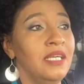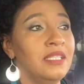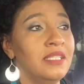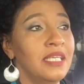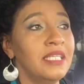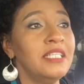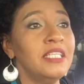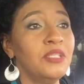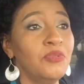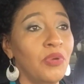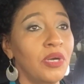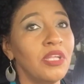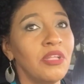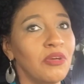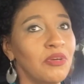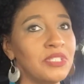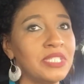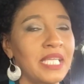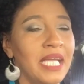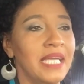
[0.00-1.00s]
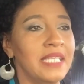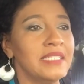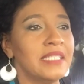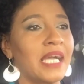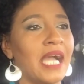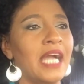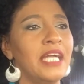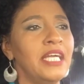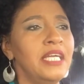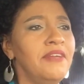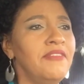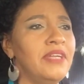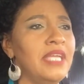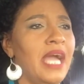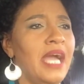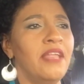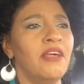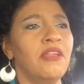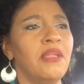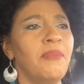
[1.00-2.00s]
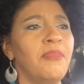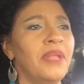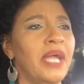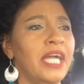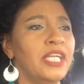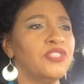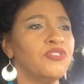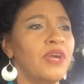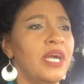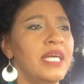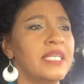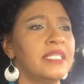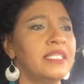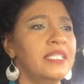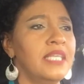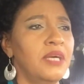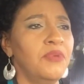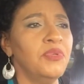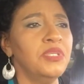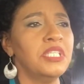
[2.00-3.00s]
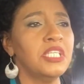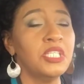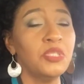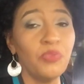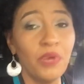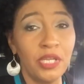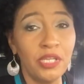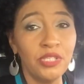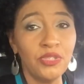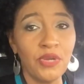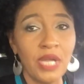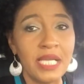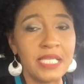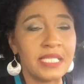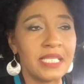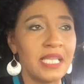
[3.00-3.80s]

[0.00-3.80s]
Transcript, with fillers: this is one of those things. Like, I even had on a black dress that was a sweater dress.